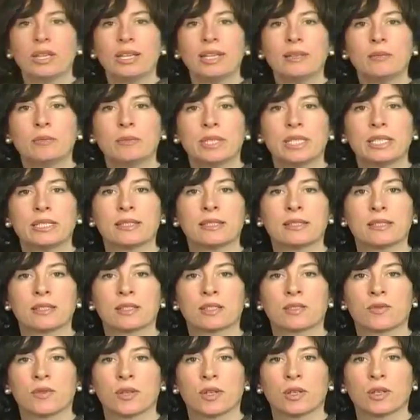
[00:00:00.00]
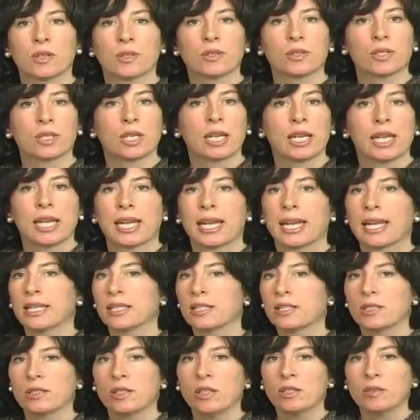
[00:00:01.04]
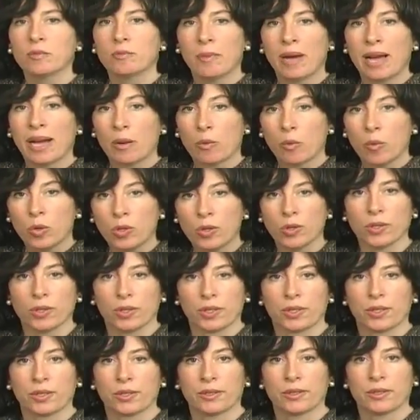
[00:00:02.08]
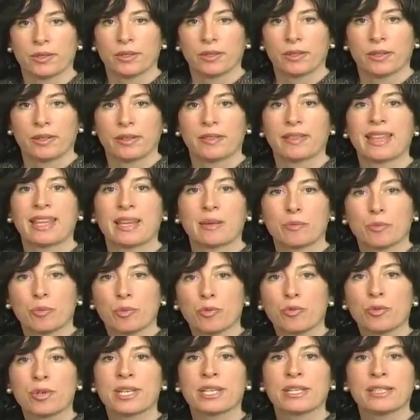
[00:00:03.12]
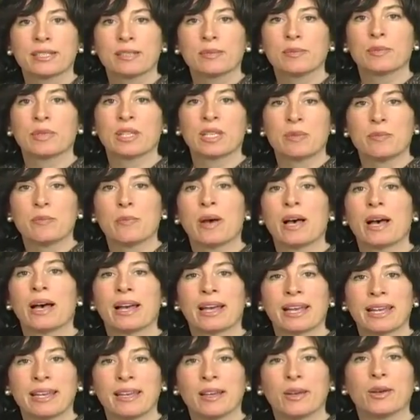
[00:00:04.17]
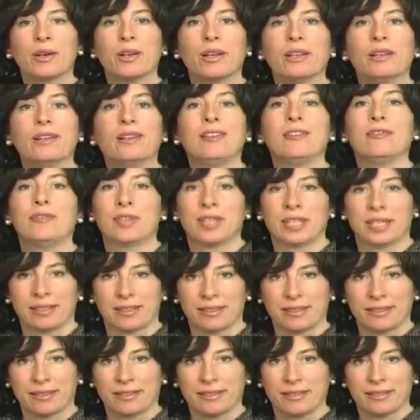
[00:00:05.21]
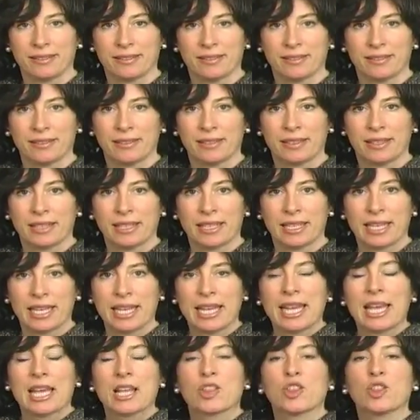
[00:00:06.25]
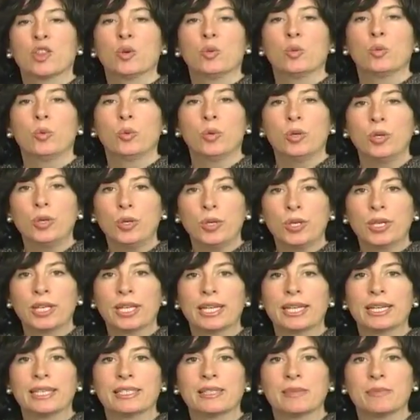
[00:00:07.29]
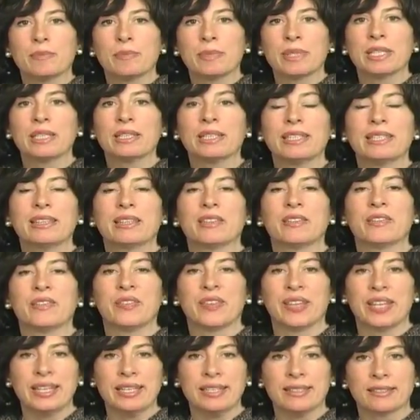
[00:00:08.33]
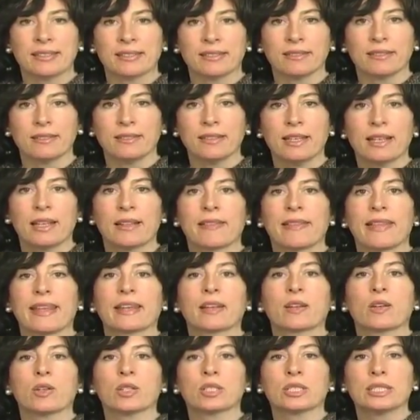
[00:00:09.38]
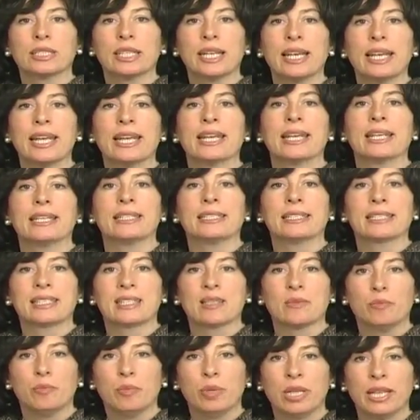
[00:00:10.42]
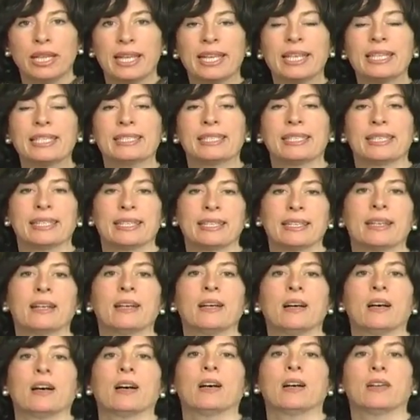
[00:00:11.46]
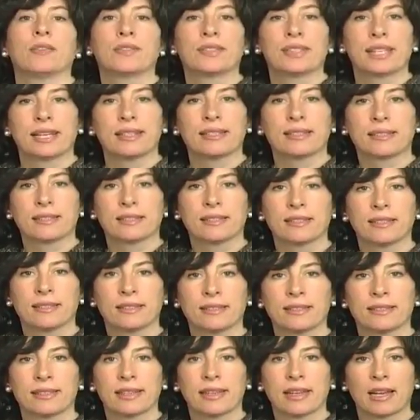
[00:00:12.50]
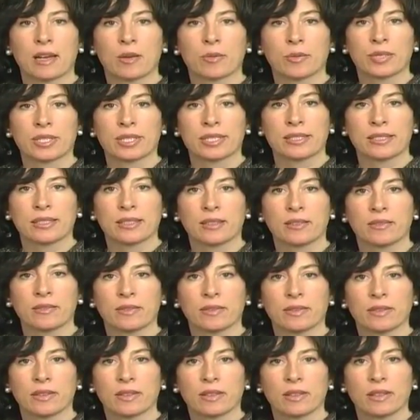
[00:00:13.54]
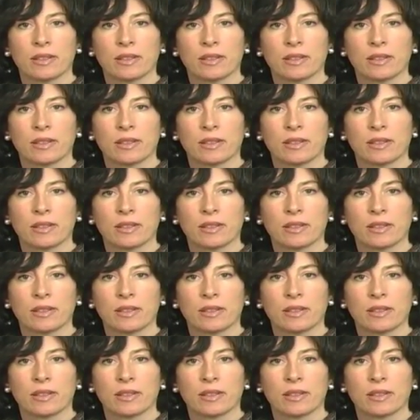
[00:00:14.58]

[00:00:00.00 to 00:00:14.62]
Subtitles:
What that means is as follows. It's not my work that brings me my living. The work is merely the vessel that contains the blessing of sustenance that I receive.